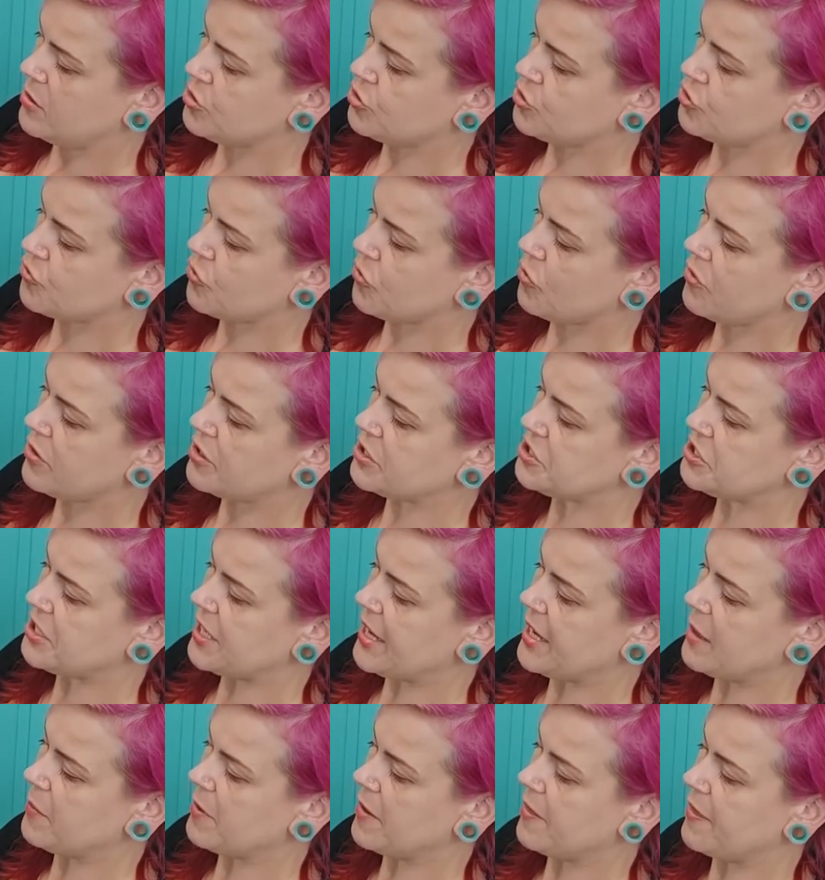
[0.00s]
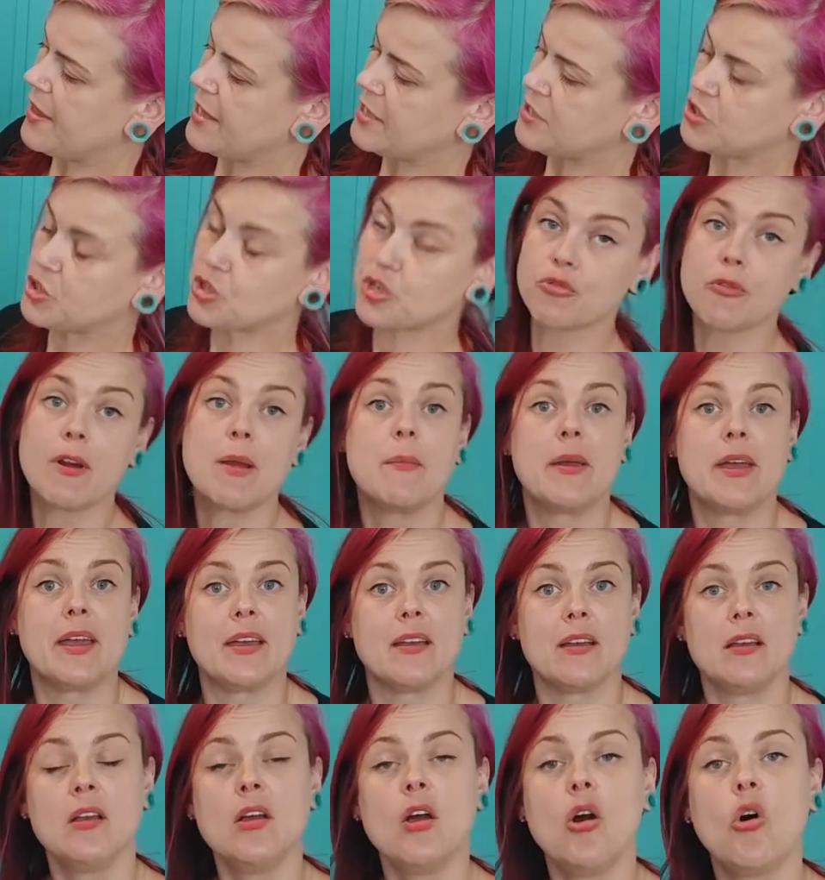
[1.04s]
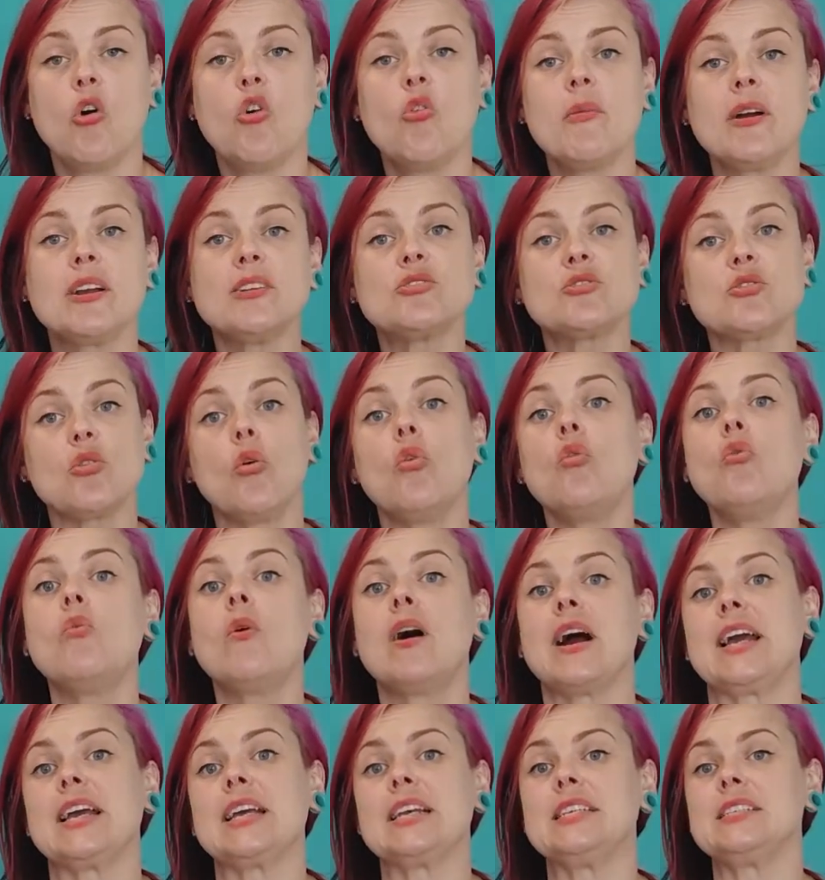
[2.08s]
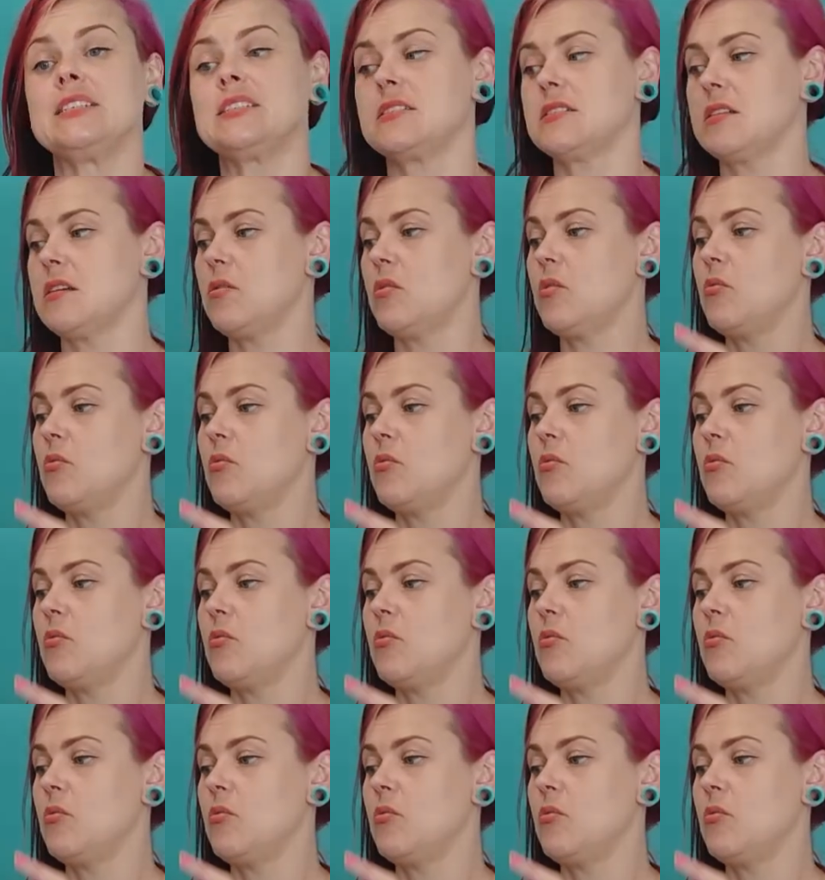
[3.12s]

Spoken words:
draw the shape, and then trim it. Almost always,